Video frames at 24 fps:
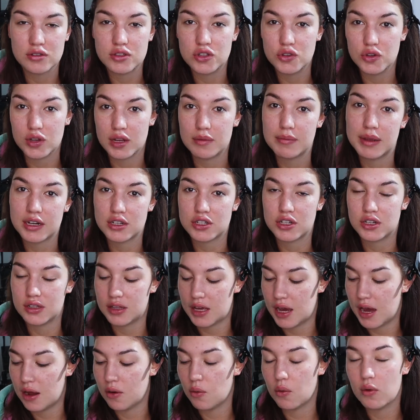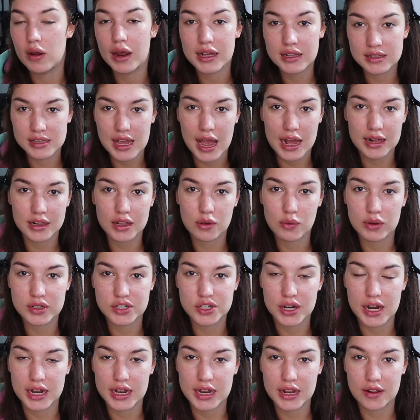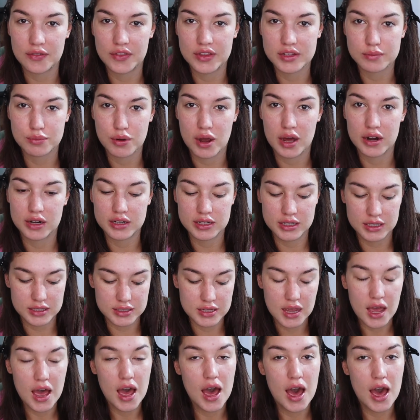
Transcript: so you can make sure that exactly what you're getting in this product is